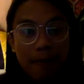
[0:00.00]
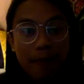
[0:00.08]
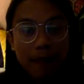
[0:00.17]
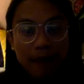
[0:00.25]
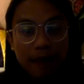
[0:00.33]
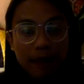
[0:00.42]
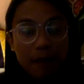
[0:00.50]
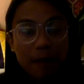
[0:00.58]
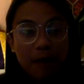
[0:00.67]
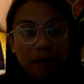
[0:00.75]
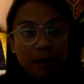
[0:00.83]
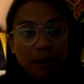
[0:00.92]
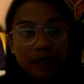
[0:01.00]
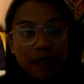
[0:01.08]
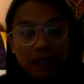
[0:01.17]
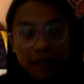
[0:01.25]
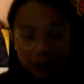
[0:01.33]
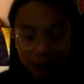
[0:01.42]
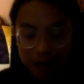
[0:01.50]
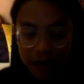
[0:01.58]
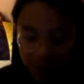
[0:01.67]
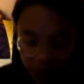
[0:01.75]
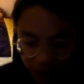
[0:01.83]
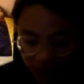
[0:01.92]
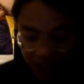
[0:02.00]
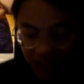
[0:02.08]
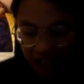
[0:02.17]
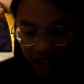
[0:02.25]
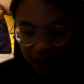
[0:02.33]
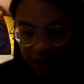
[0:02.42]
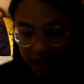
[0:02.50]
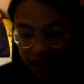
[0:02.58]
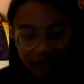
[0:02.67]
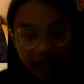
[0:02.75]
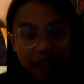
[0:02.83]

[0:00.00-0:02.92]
that wasn't really, say she got angry.